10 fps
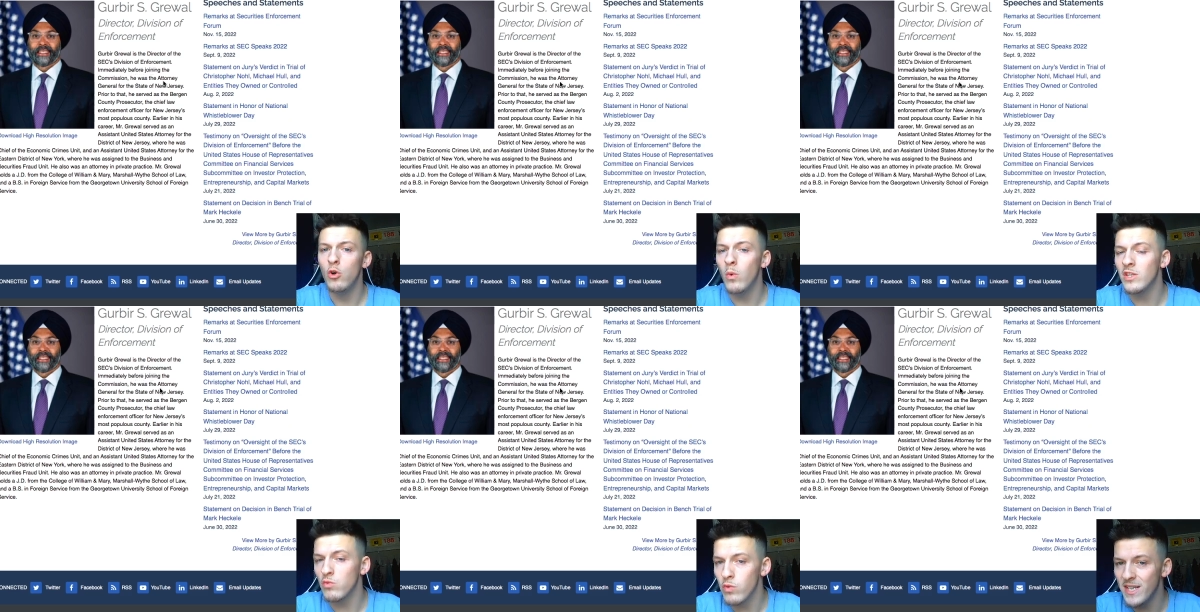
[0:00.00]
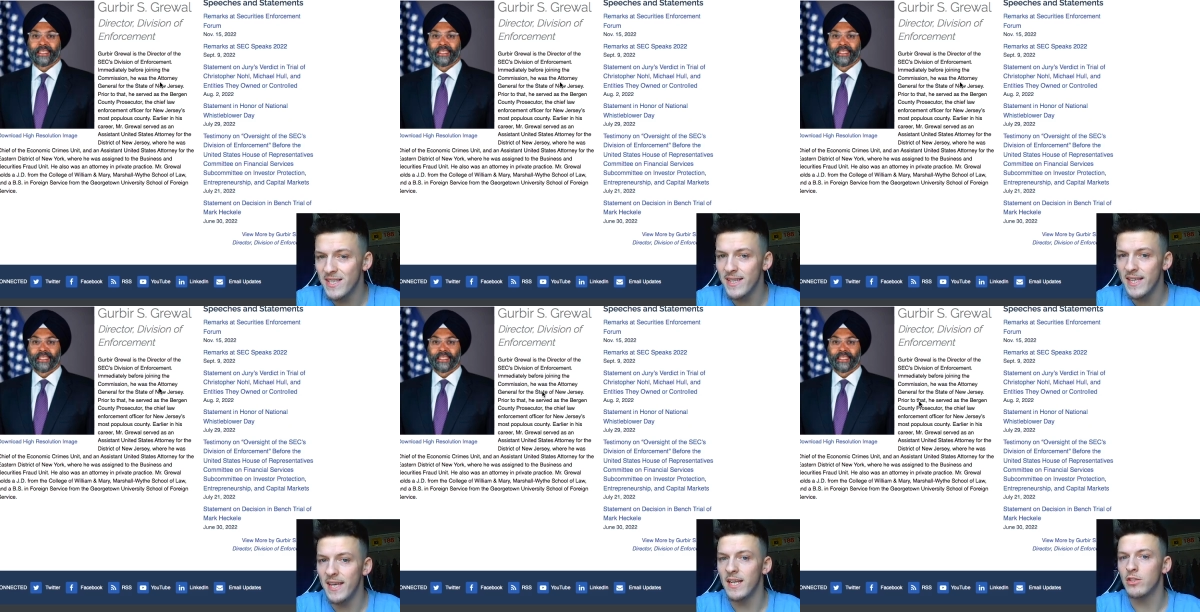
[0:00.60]
Speaker 1: who was
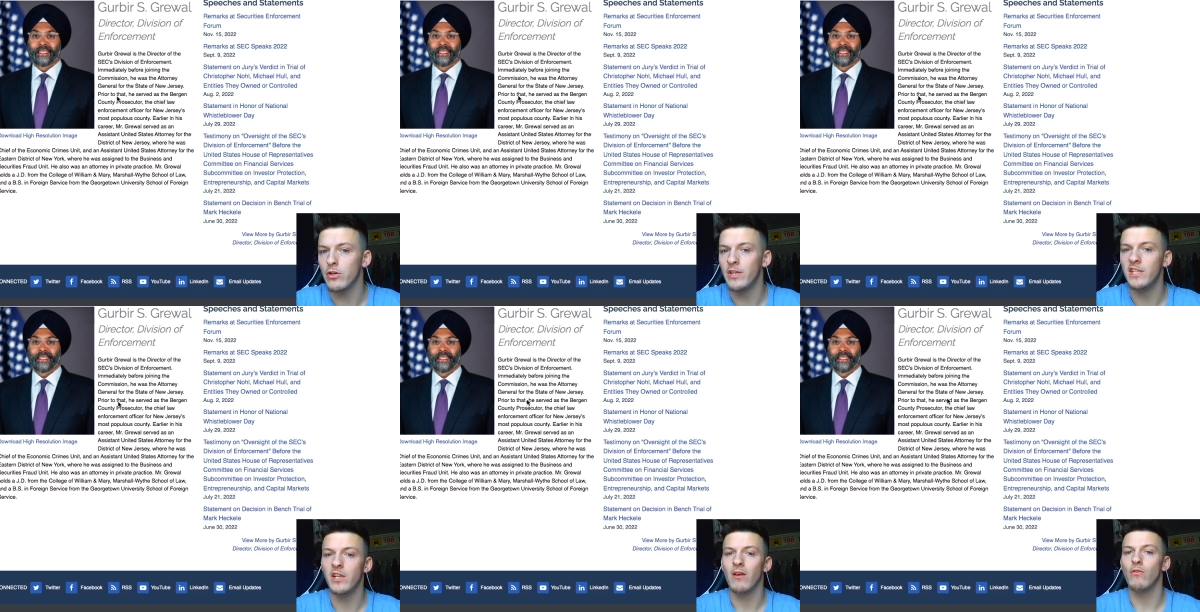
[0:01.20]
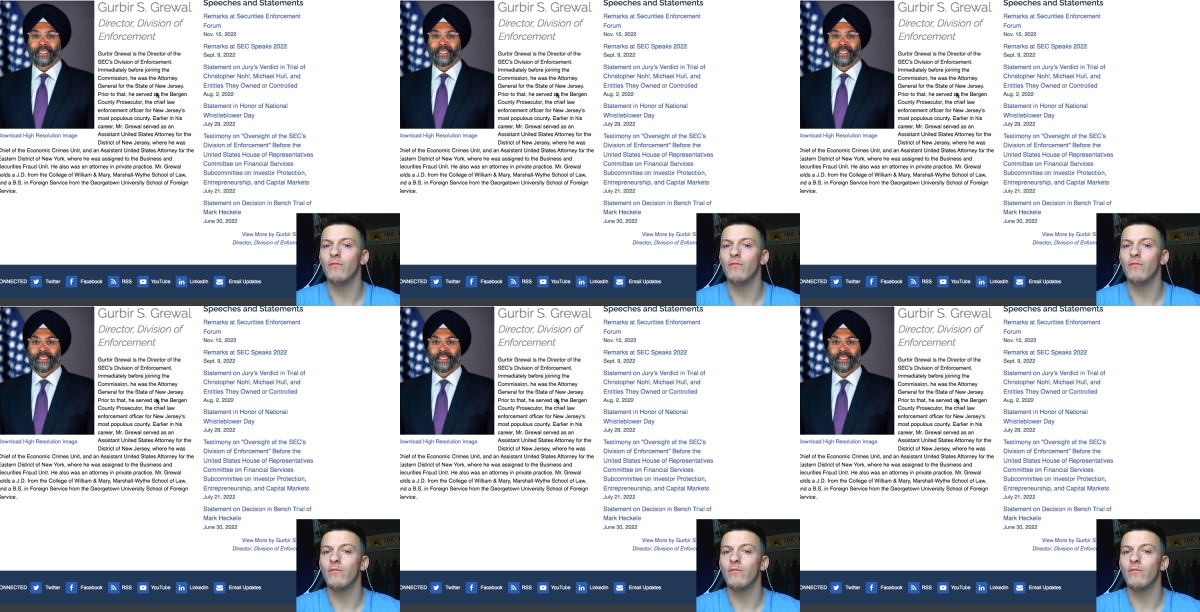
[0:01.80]
recently an attorney general